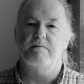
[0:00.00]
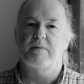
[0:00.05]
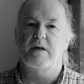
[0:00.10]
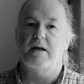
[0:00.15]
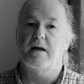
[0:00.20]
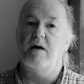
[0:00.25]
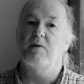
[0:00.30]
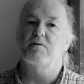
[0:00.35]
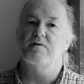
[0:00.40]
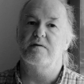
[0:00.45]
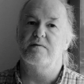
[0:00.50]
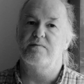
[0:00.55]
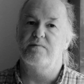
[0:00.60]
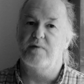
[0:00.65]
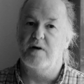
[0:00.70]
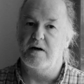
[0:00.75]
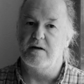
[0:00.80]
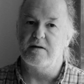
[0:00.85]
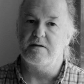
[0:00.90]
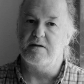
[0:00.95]
And I was
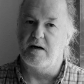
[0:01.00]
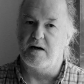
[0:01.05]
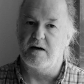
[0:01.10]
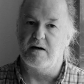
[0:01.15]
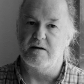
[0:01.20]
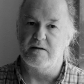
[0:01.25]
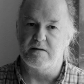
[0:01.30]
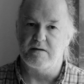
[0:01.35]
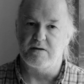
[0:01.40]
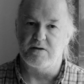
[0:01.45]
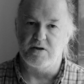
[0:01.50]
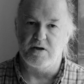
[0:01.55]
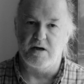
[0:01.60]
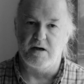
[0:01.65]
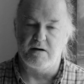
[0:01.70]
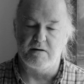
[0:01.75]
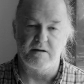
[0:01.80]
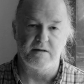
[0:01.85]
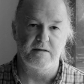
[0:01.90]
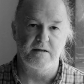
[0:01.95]
very tired as a
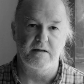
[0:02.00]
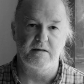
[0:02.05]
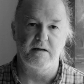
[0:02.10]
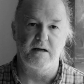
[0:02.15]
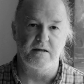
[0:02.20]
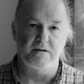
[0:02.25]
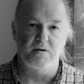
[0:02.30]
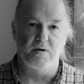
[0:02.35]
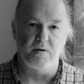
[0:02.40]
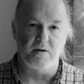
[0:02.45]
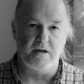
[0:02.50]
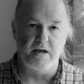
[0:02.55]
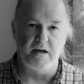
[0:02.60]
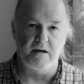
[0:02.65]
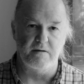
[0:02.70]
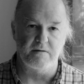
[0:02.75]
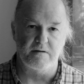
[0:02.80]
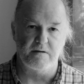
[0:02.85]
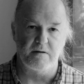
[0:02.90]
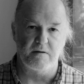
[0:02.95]
child. I said that to a
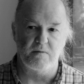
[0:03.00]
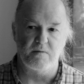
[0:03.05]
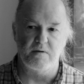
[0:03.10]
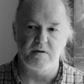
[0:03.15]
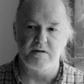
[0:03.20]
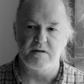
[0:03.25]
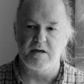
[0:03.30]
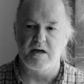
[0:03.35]
counselor once.